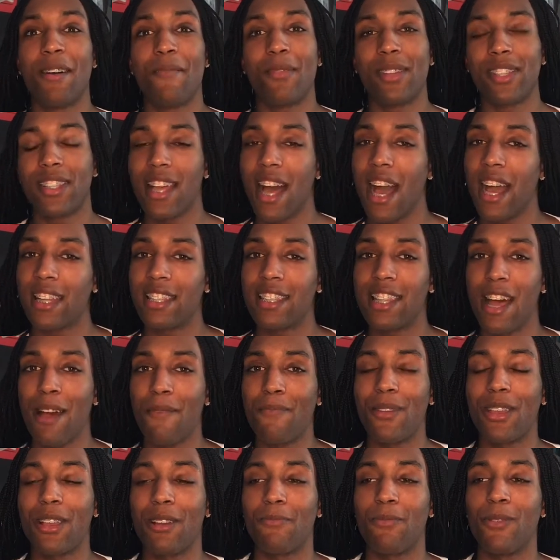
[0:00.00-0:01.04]
besides that
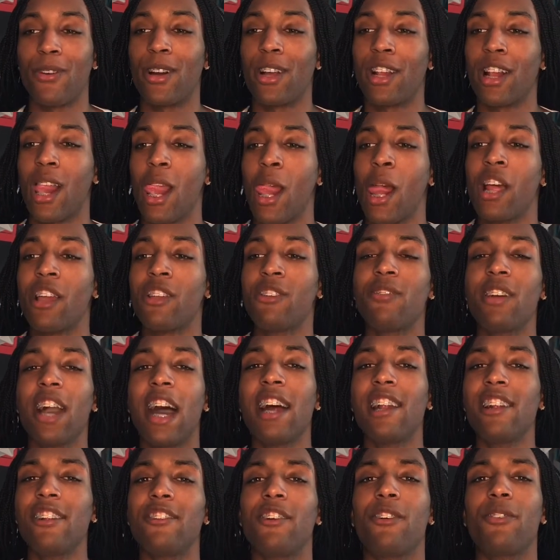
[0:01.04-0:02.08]
being a point, you
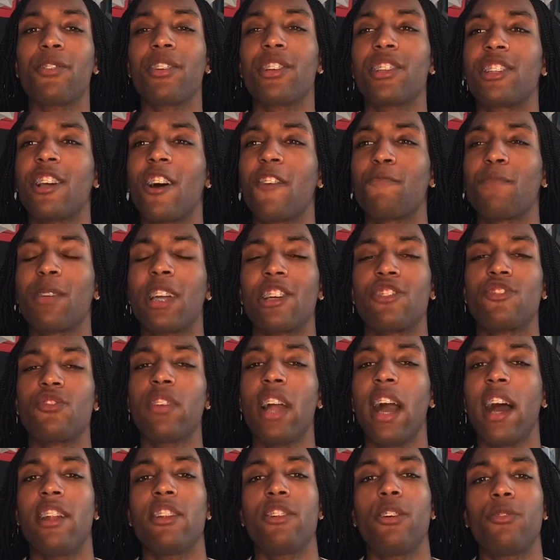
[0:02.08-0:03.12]
gotta know yourself because you
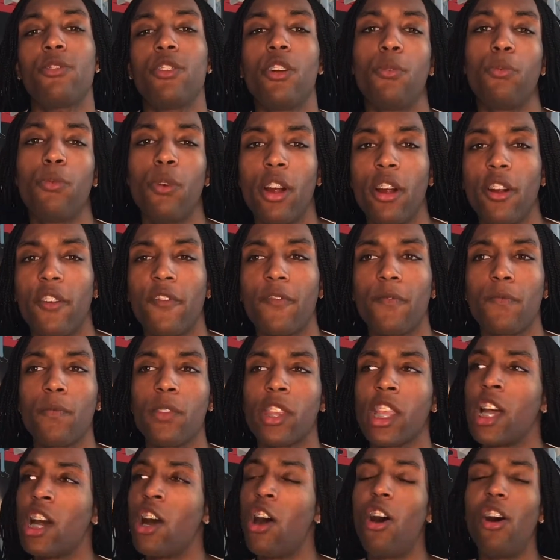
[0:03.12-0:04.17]
gotta know your worth.
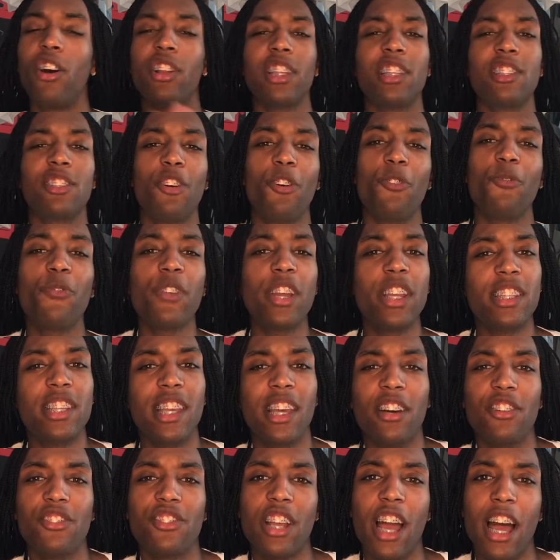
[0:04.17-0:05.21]
All these little
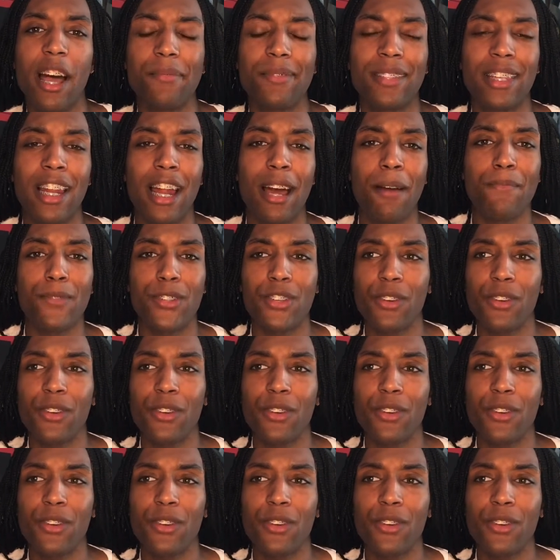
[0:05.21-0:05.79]
retail jobs that I'm